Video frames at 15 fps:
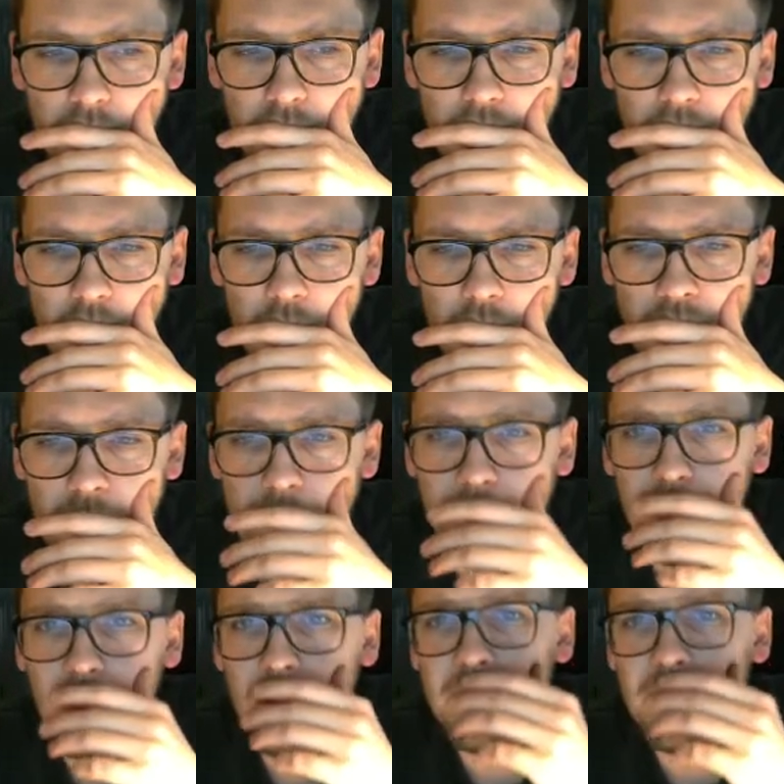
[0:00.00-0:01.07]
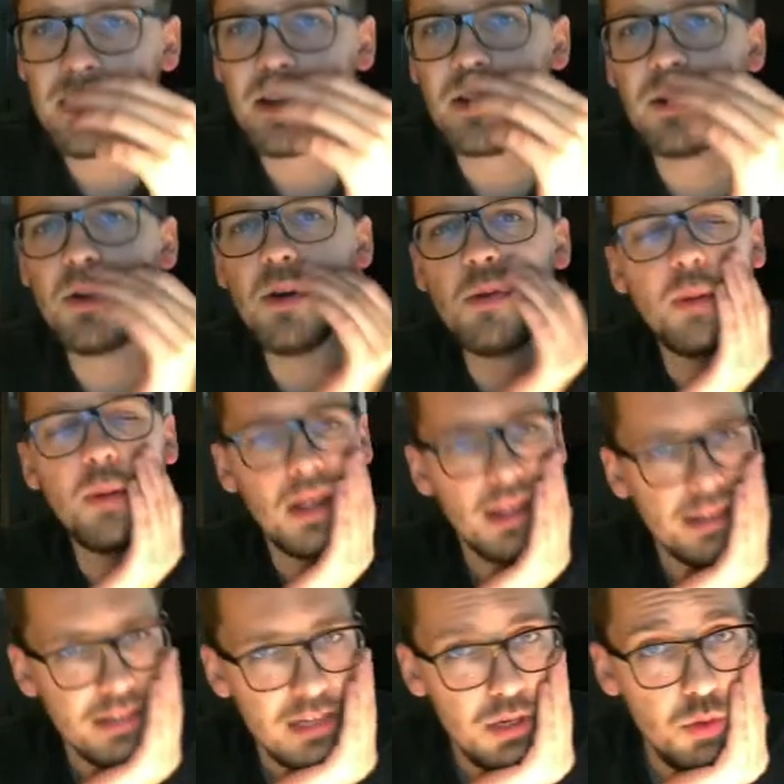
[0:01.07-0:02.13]
want to implement a new
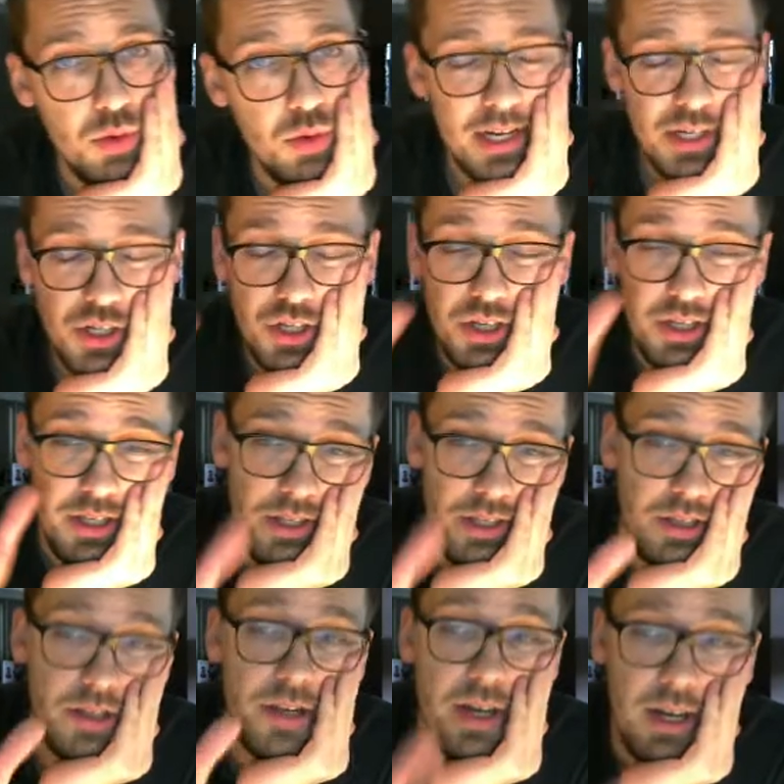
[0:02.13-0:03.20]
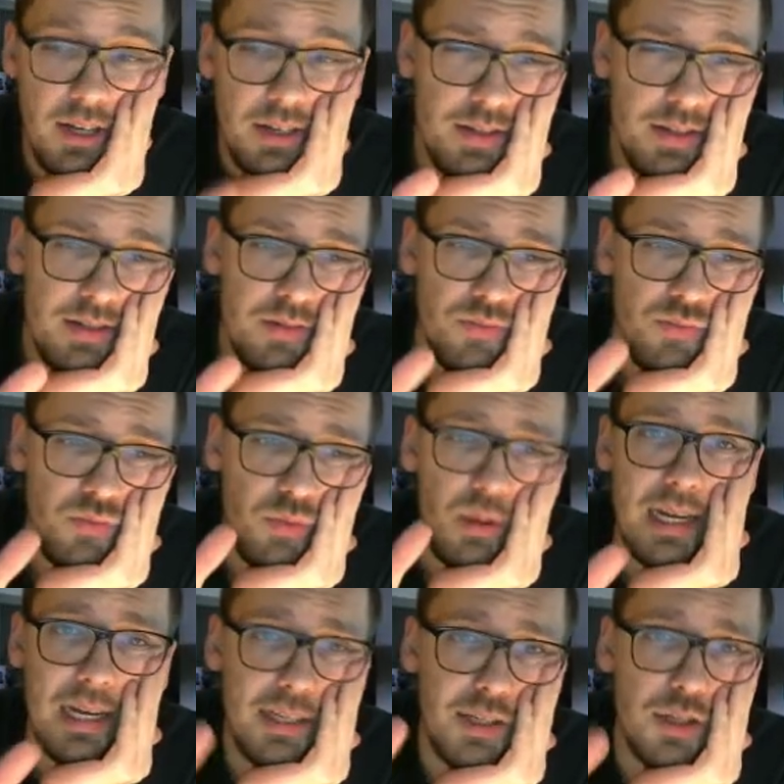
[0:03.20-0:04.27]
policy which does
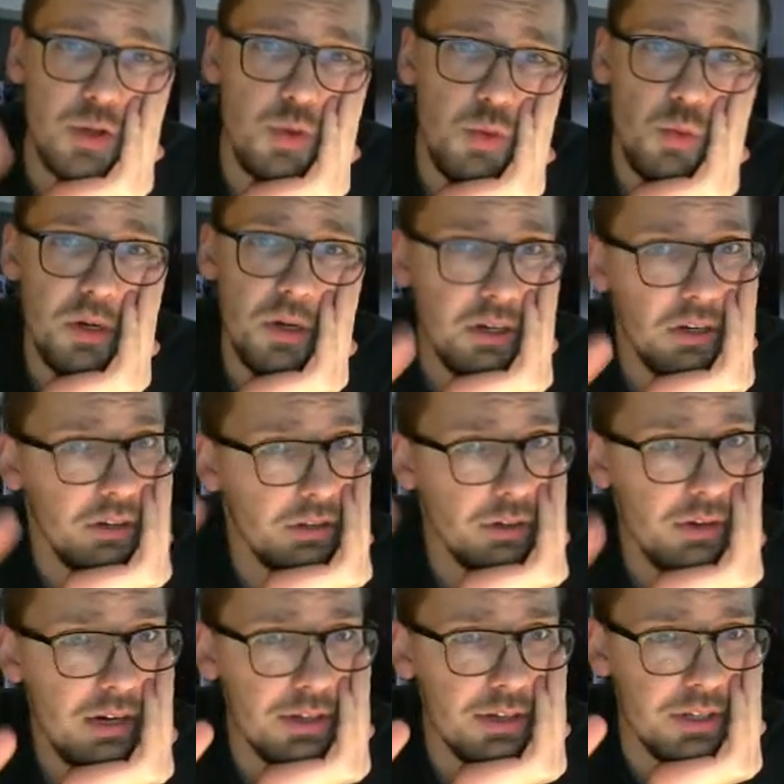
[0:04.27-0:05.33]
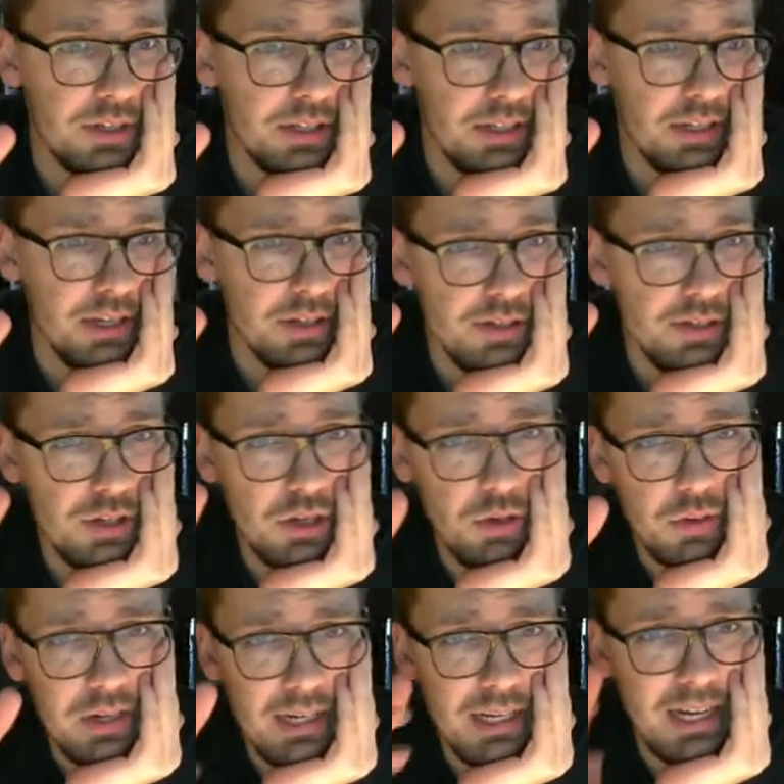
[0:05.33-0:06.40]
relate to what Colin Crouch says.
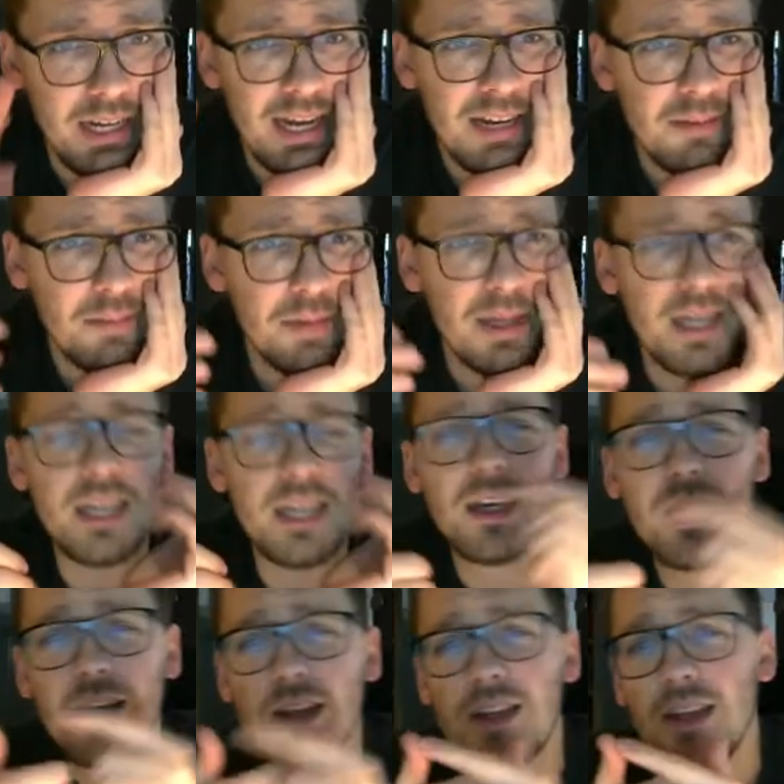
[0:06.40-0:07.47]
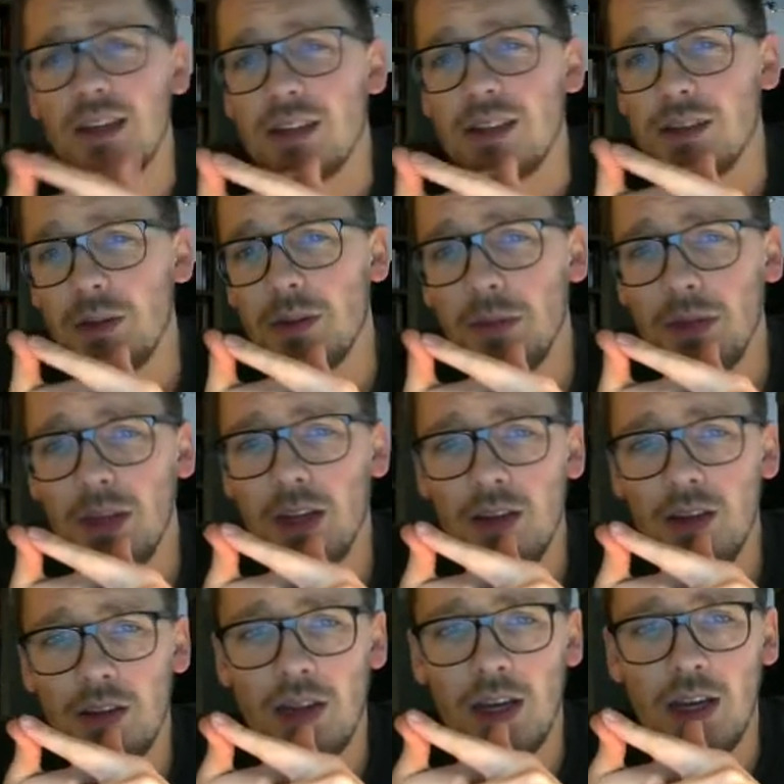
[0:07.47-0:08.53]
So it can't be
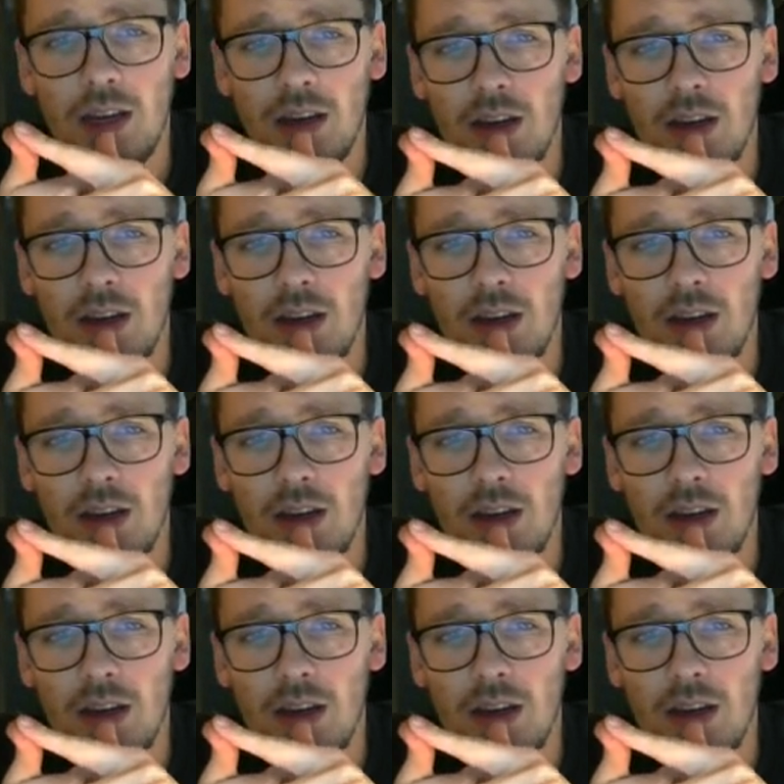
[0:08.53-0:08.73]
something that